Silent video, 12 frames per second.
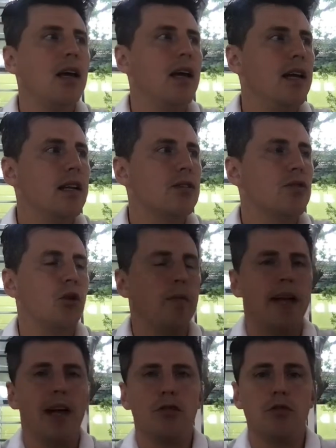It's taught me
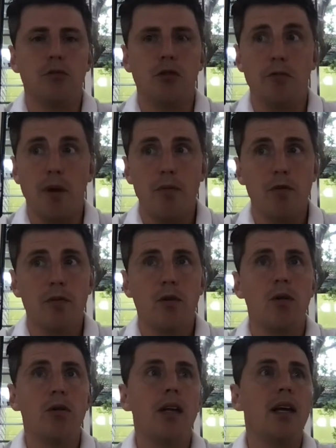how to improve my movement
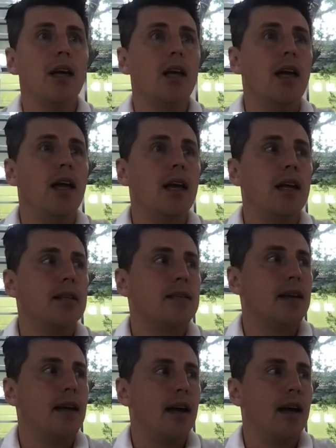quality. It's